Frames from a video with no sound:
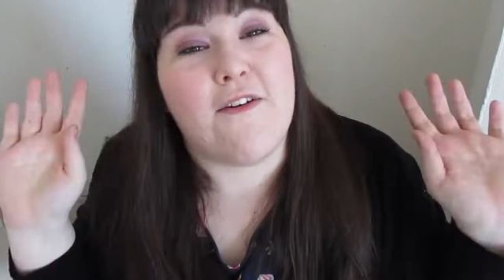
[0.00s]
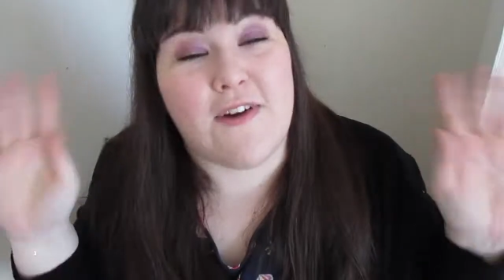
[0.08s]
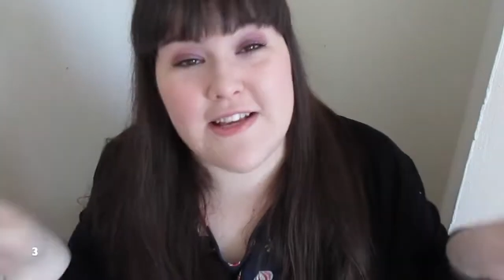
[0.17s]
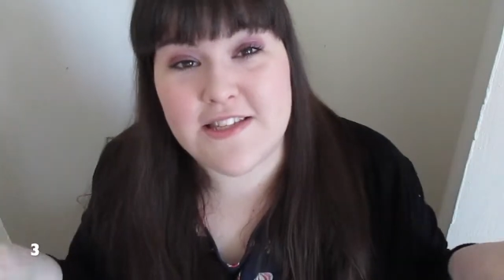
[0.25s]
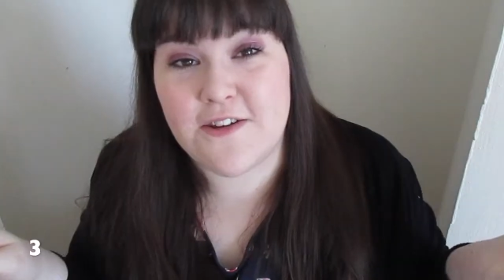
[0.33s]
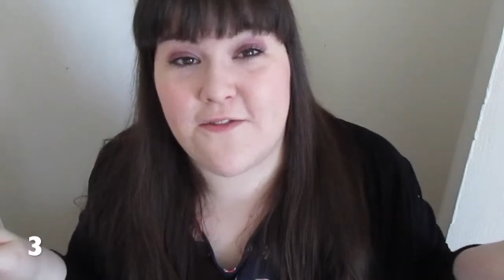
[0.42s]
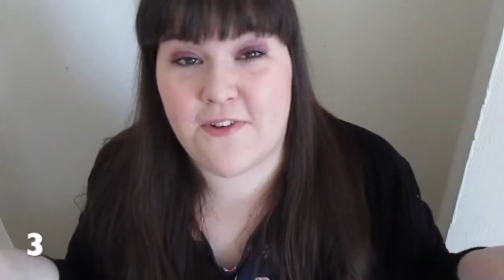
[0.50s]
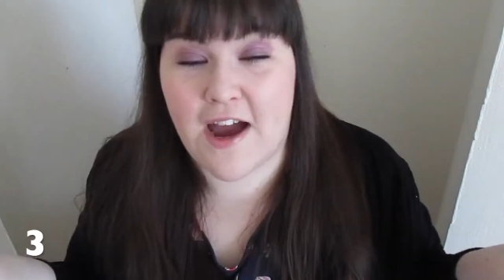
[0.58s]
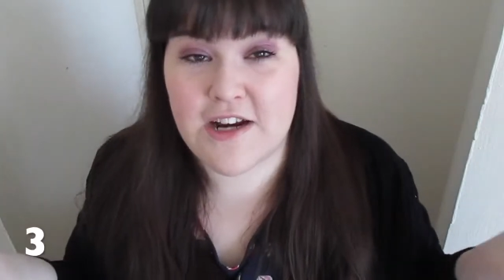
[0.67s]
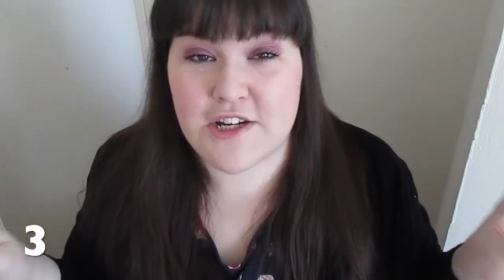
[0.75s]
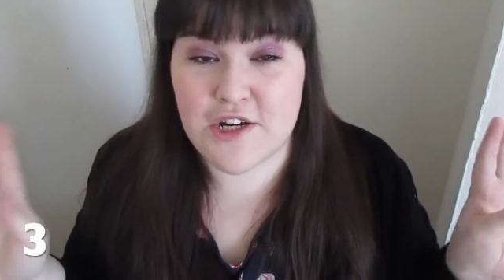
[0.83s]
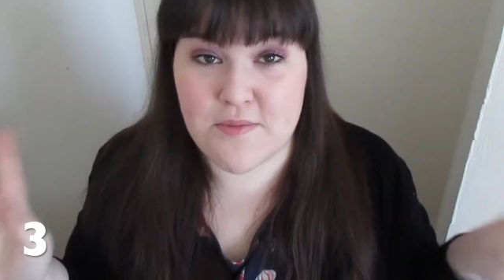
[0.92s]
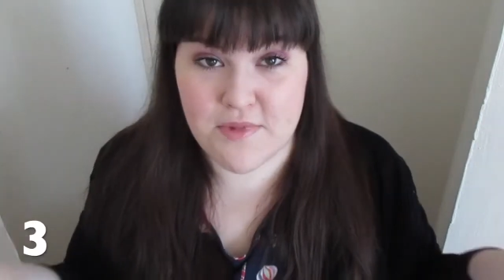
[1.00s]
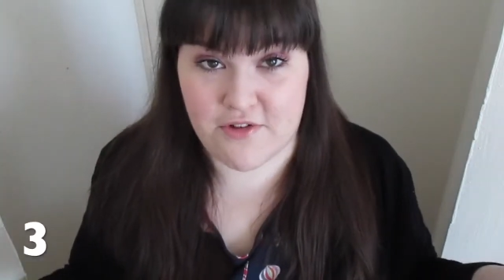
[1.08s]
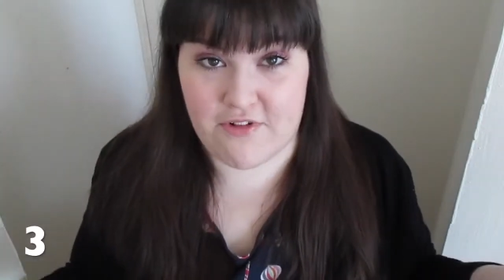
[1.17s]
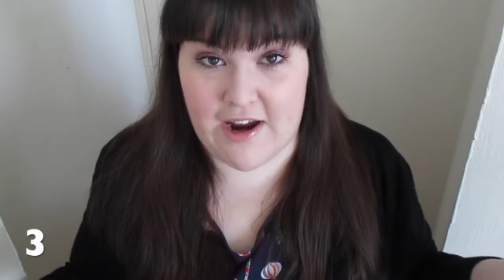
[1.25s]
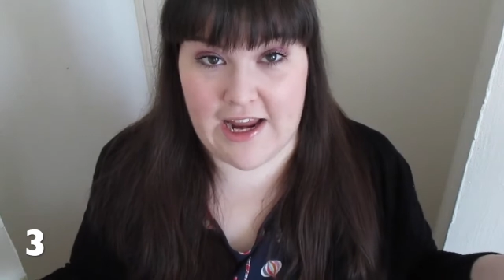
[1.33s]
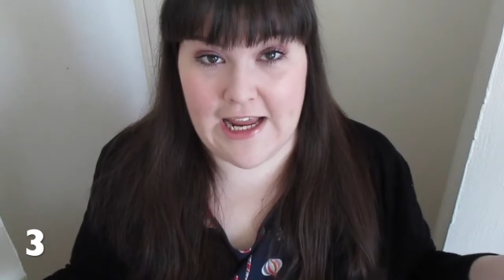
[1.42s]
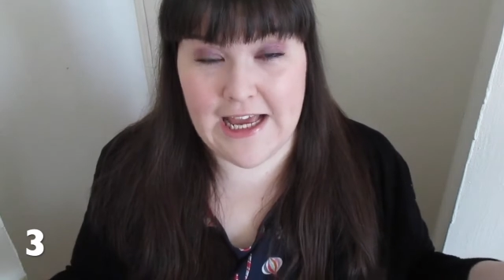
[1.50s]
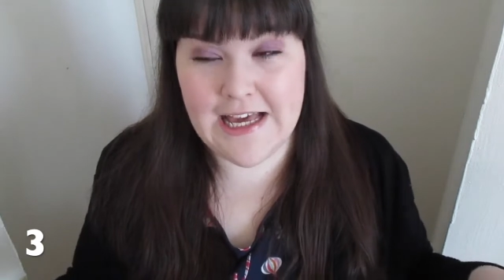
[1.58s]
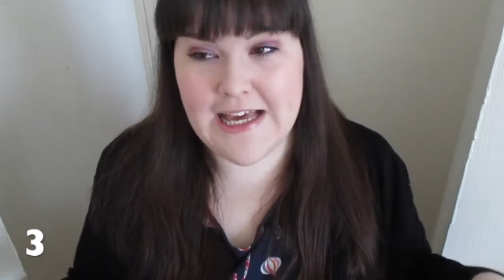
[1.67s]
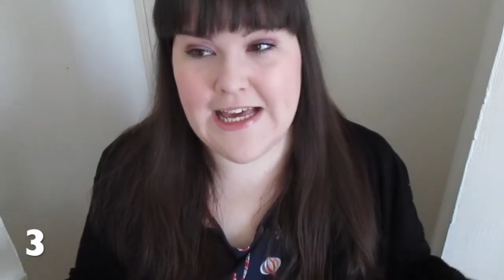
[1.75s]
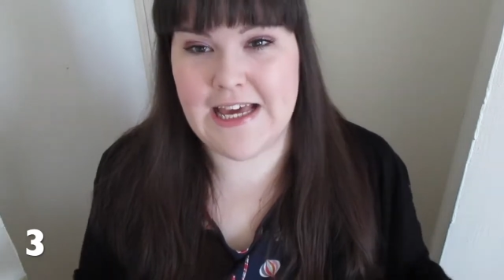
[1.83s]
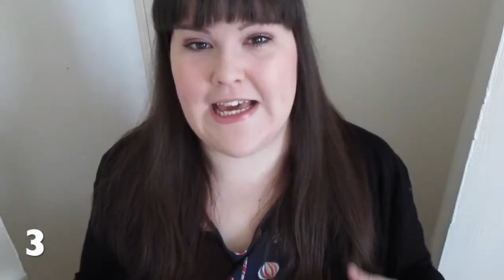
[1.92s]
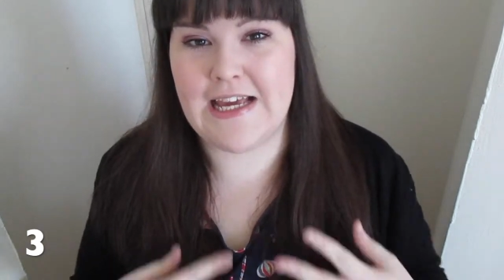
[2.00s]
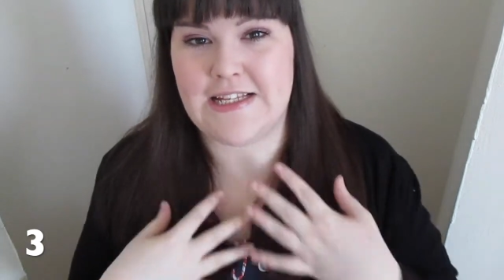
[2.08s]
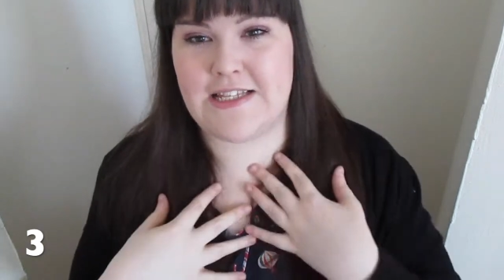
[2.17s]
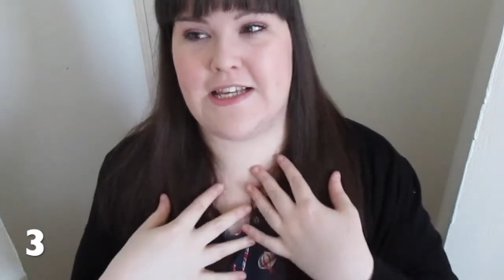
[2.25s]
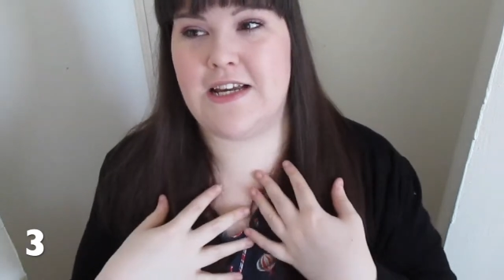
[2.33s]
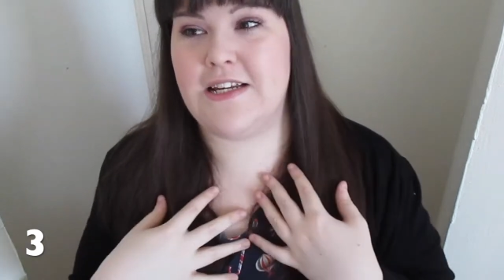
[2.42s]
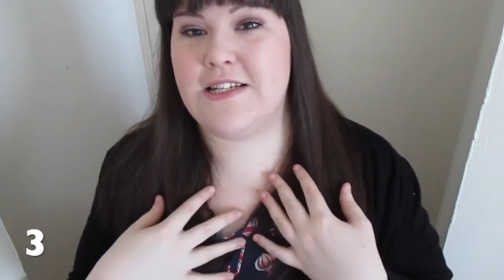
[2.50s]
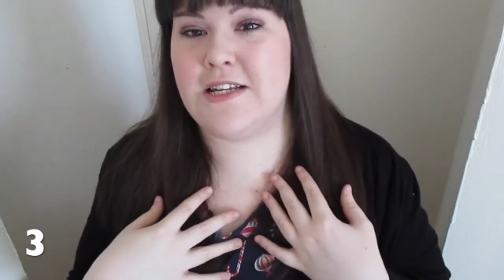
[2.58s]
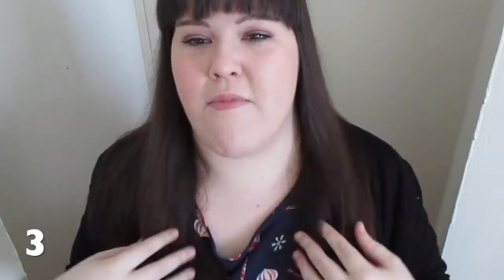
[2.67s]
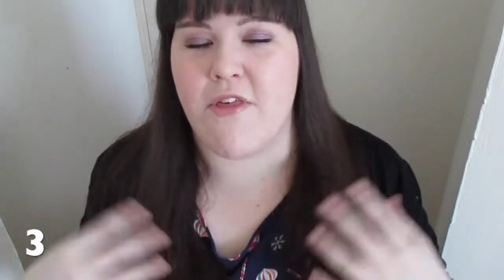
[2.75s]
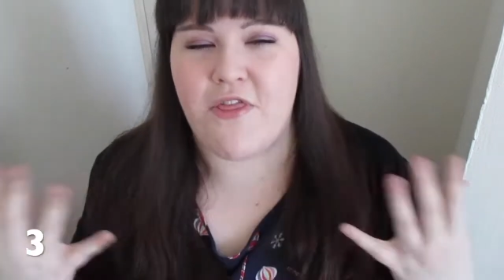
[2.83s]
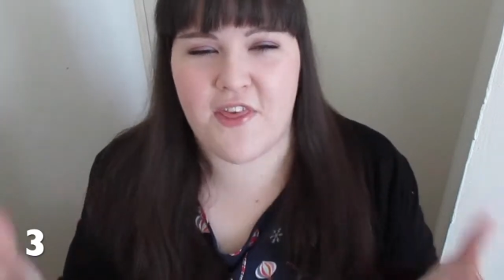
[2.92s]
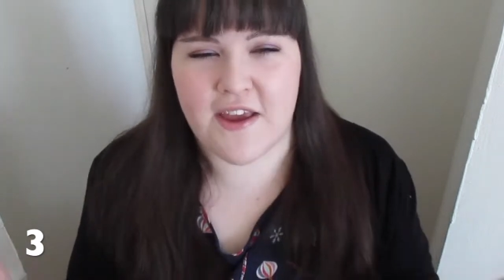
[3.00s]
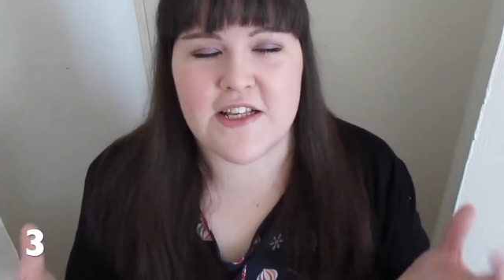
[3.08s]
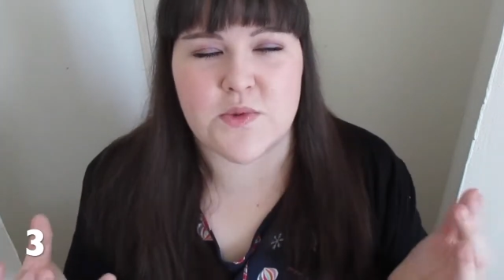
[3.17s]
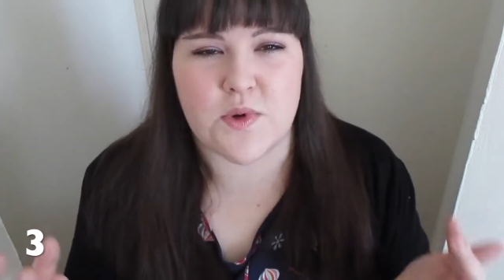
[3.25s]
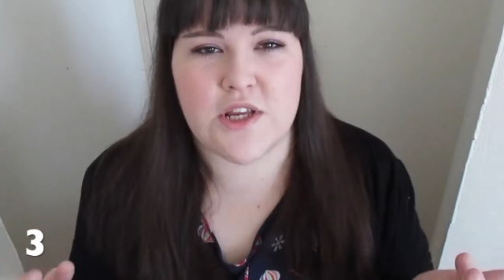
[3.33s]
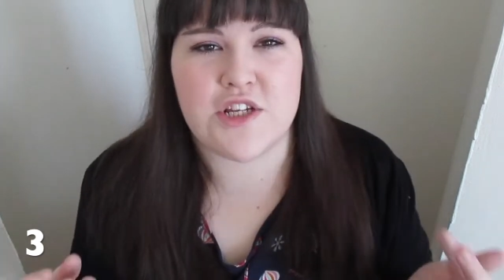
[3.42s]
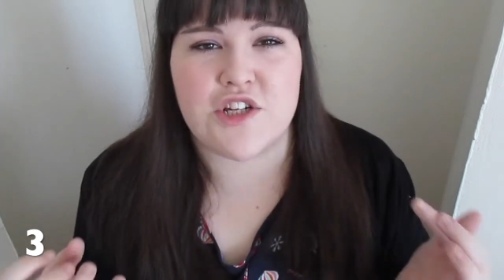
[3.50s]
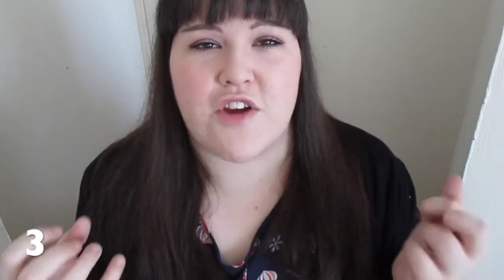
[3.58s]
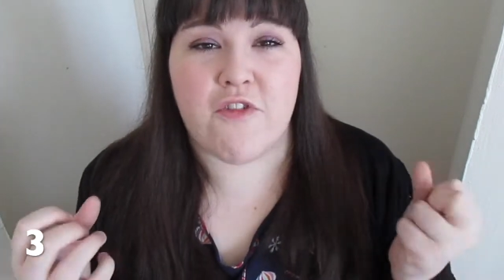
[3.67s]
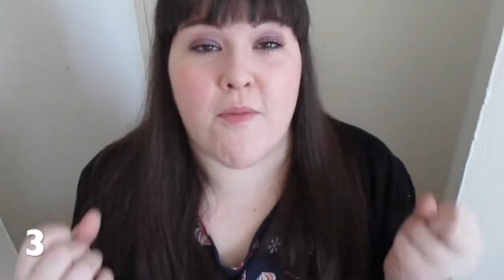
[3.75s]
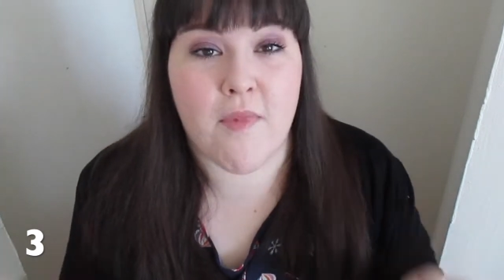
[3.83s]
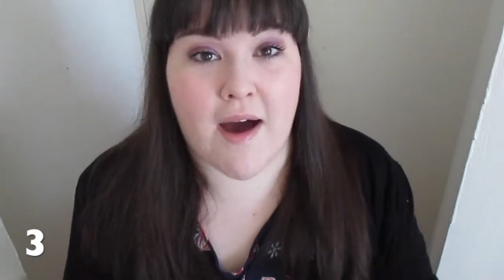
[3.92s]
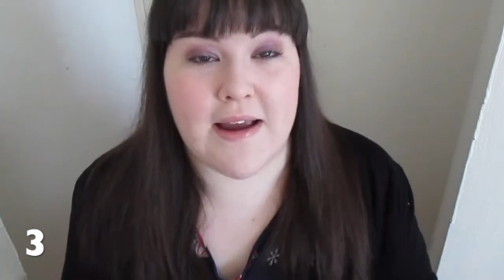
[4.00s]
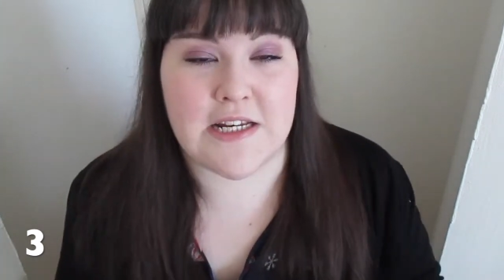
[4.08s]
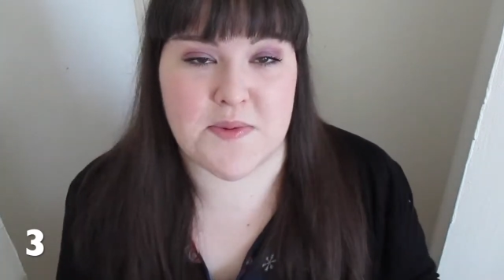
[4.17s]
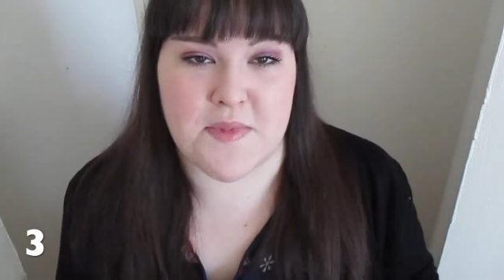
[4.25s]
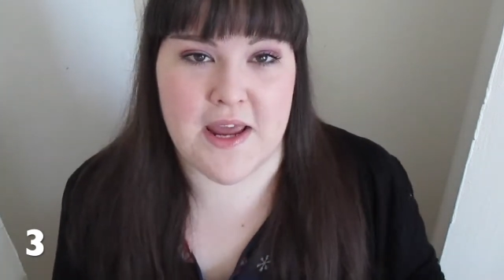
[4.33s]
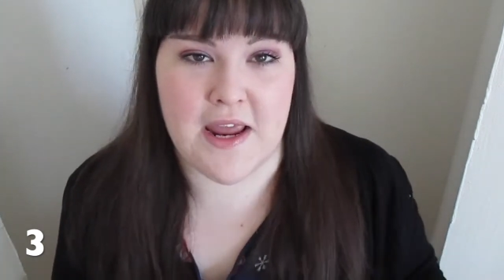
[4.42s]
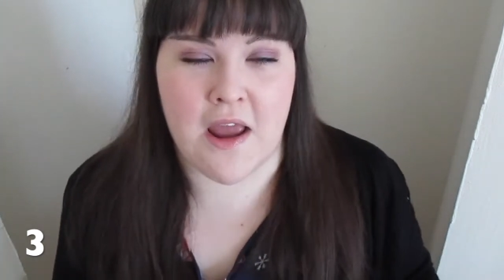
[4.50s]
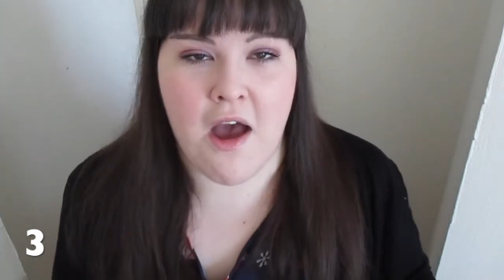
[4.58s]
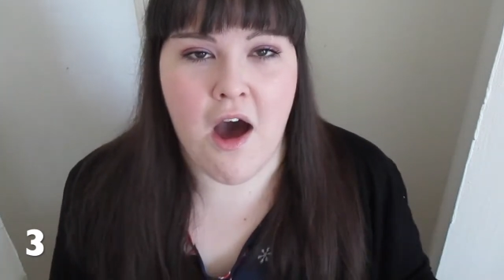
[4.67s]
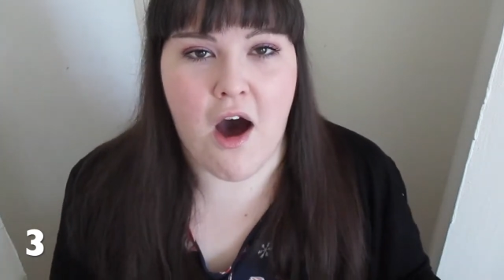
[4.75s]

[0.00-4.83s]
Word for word: Festive fact number three is that things which remind me